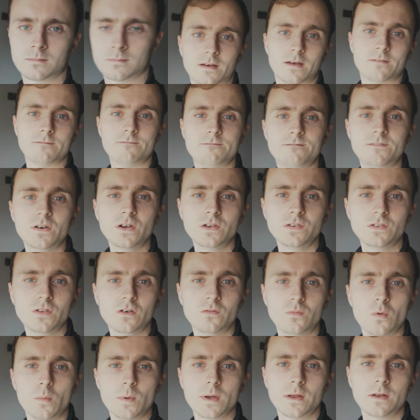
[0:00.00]
And first
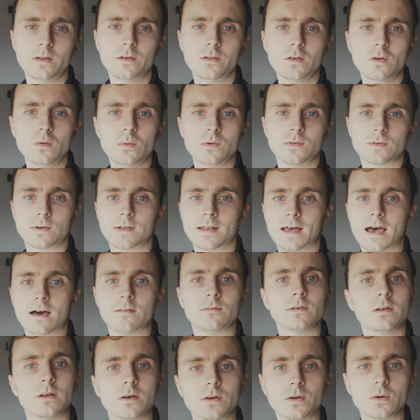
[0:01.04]
off what we're going to do is we're going to
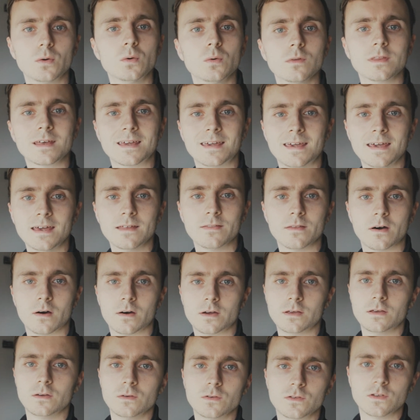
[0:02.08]
have a look at all the kit that I
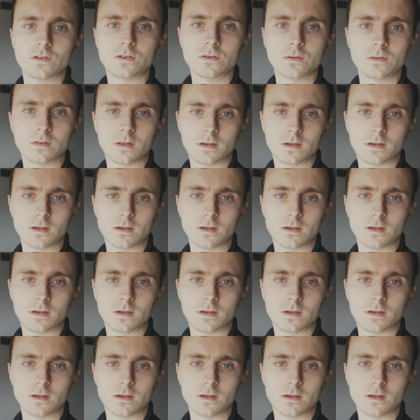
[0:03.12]
use to do